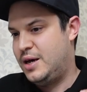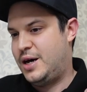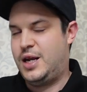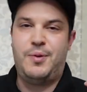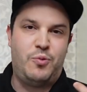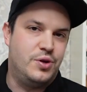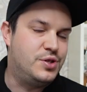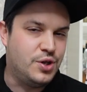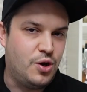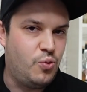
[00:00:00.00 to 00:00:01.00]
and I'll be wanting
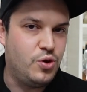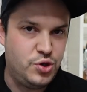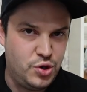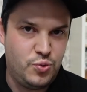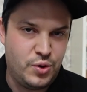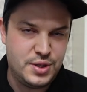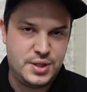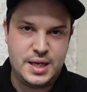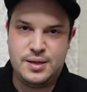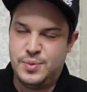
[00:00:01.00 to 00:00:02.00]
to know what you want to
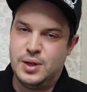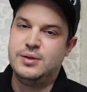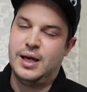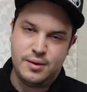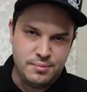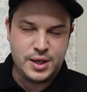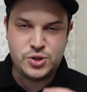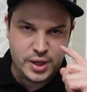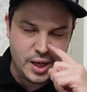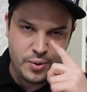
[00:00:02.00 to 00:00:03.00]
see. But yeah, make
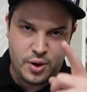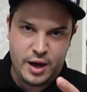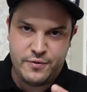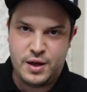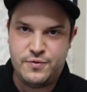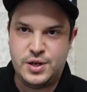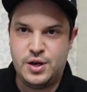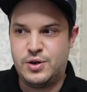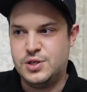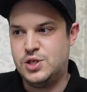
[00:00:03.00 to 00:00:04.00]
sure you keep an eye out for that
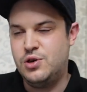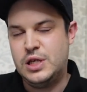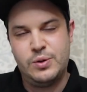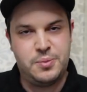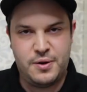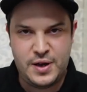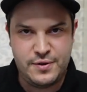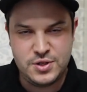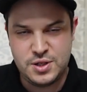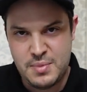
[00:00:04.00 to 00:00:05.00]
video, because it's usually one of my
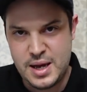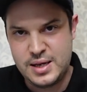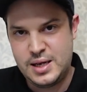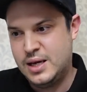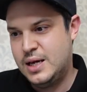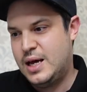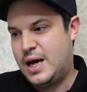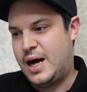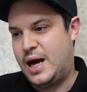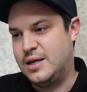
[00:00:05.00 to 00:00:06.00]
favourites to make,
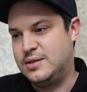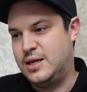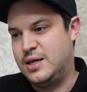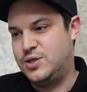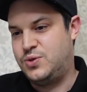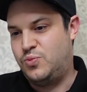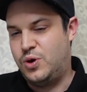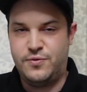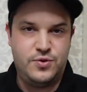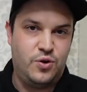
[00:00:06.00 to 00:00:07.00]
and it's
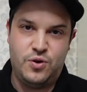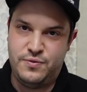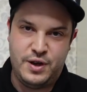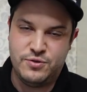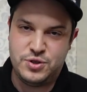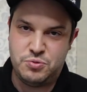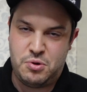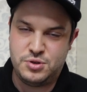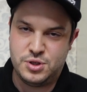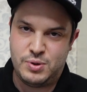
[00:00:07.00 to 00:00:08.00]
one of your favourites to
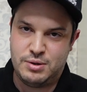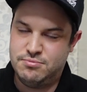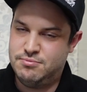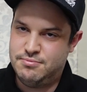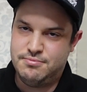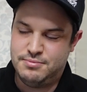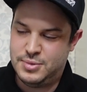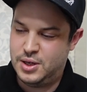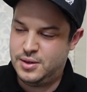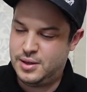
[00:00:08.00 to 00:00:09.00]
watch as well.
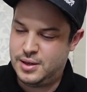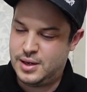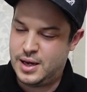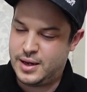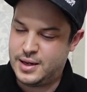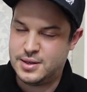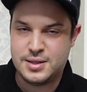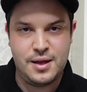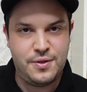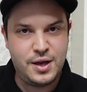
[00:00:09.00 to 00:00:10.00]
But in any case, I
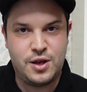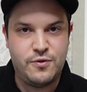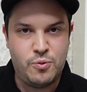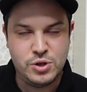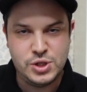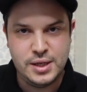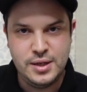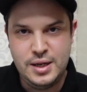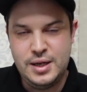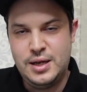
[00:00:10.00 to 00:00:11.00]
say thank you for watching,